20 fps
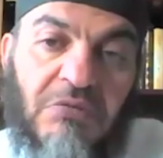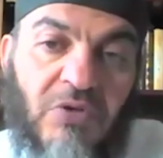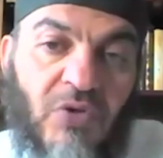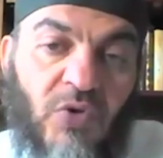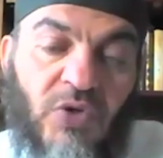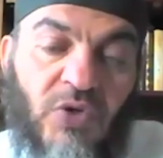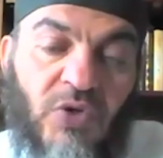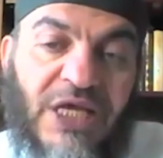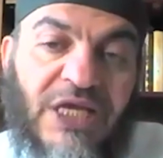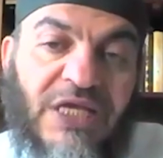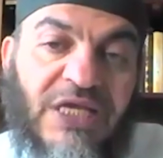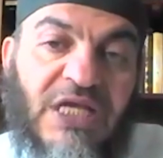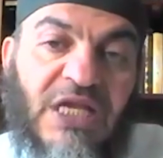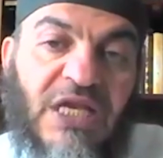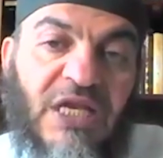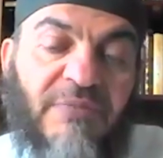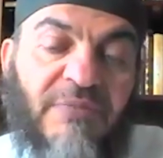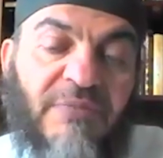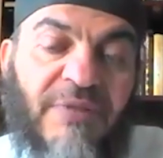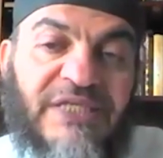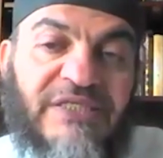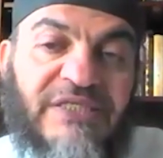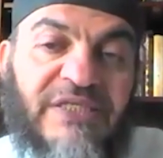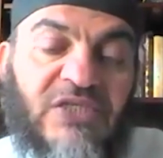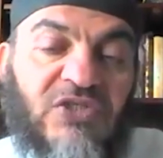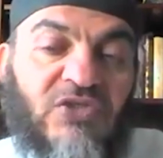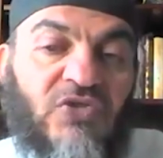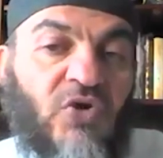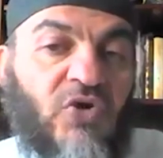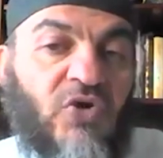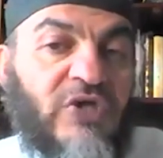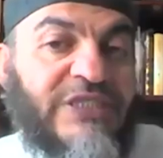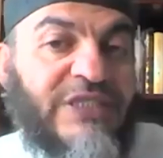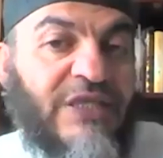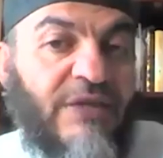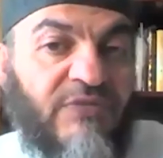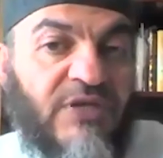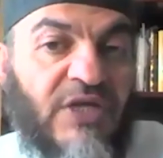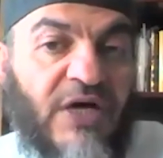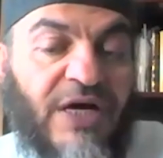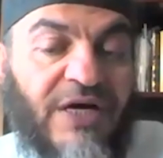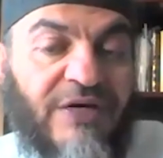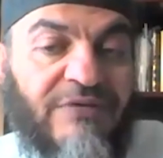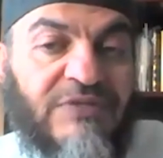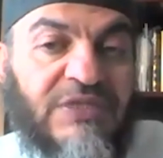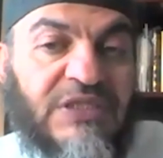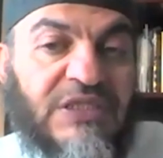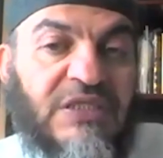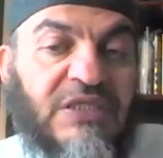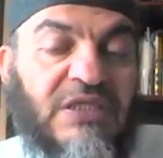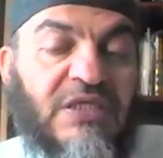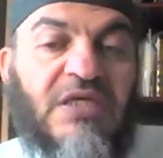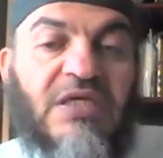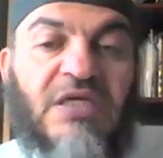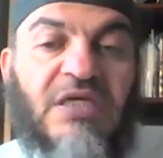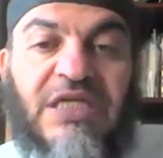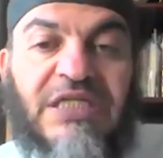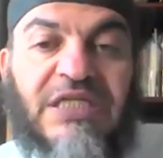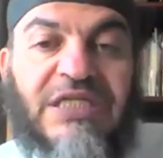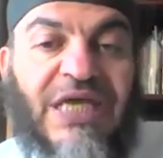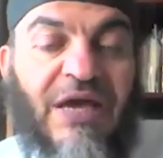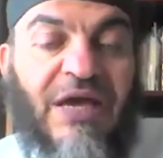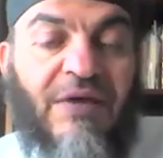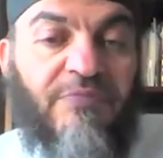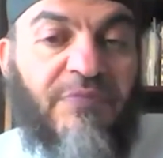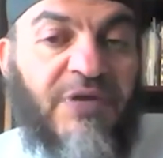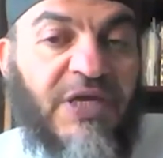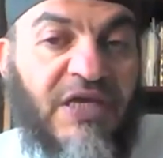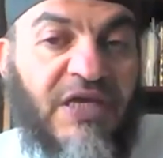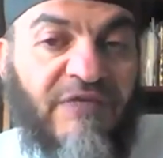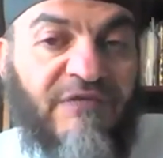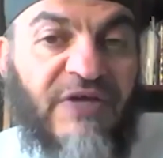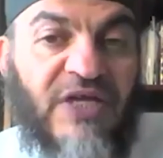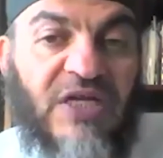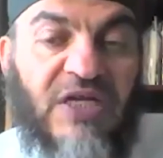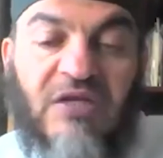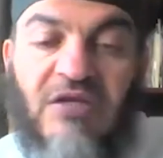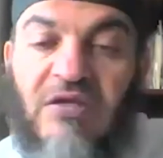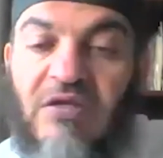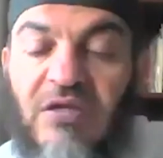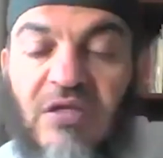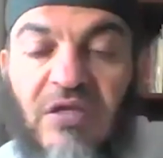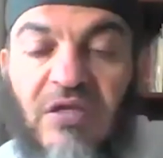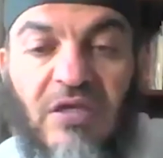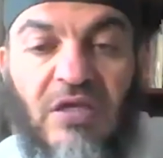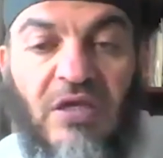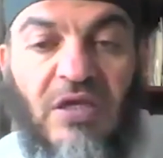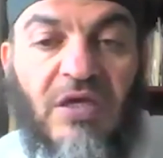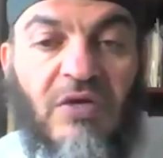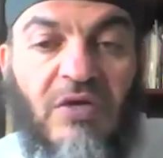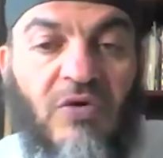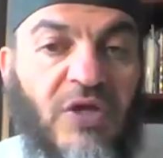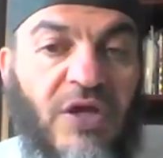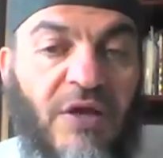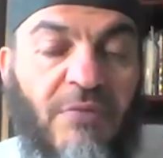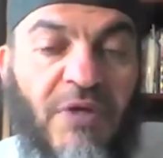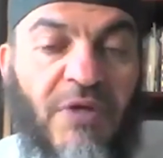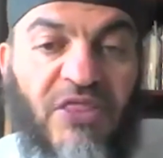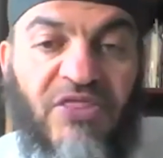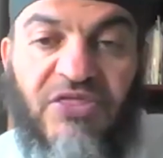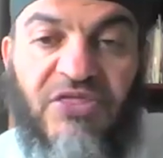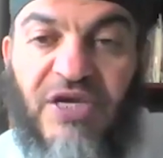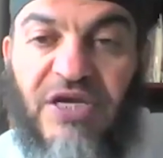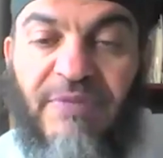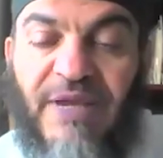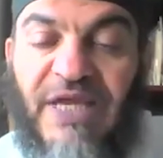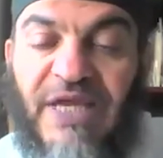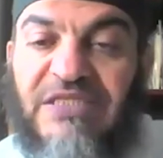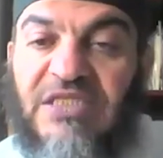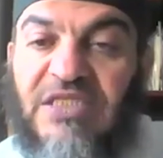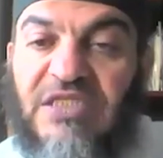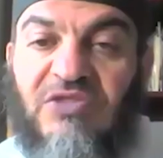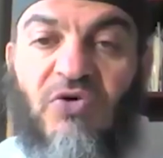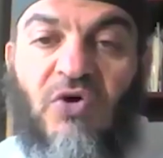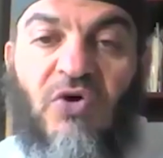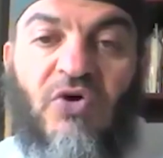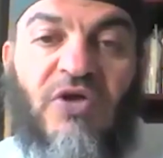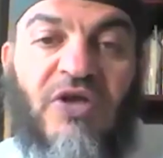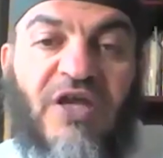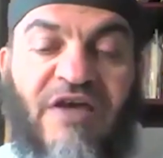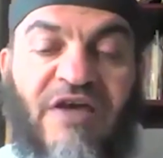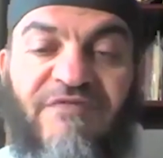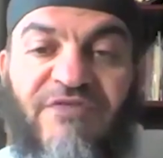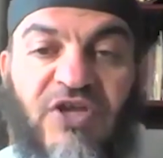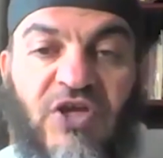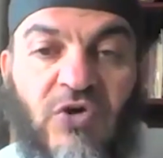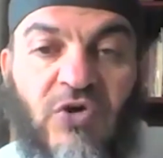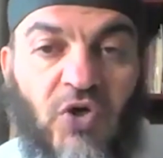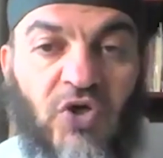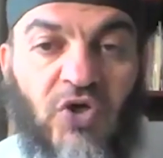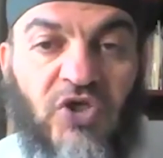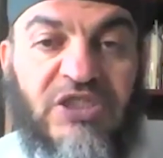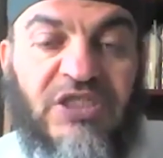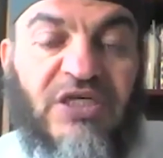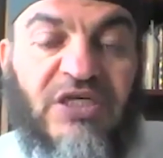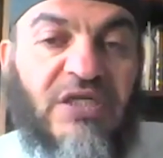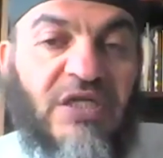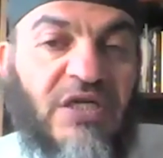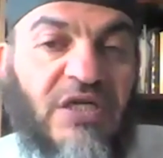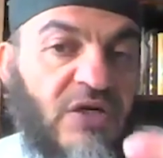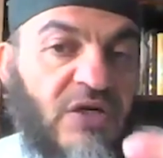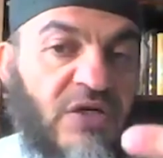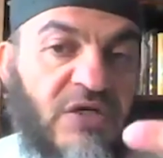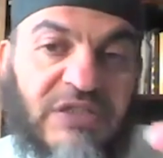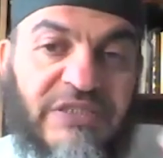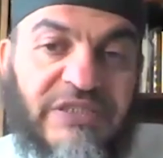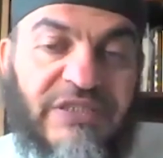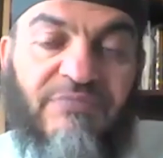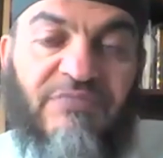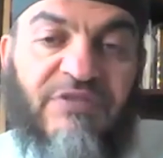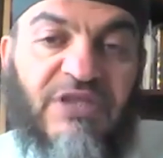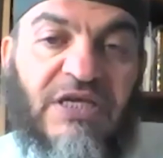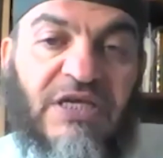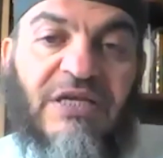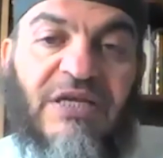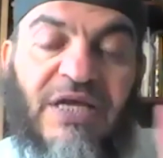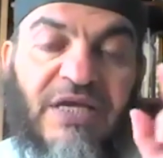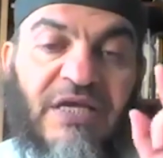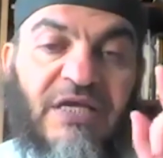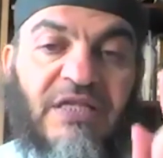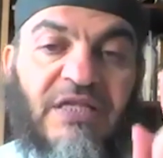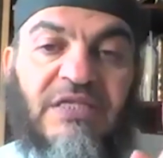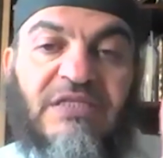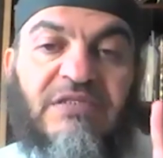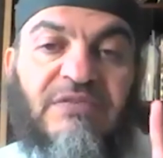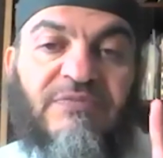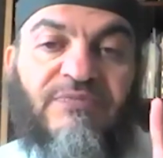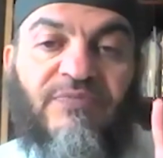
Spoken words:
on a yearly basis, or sometimes it can be given on a monthly basis or every quarter, something like this.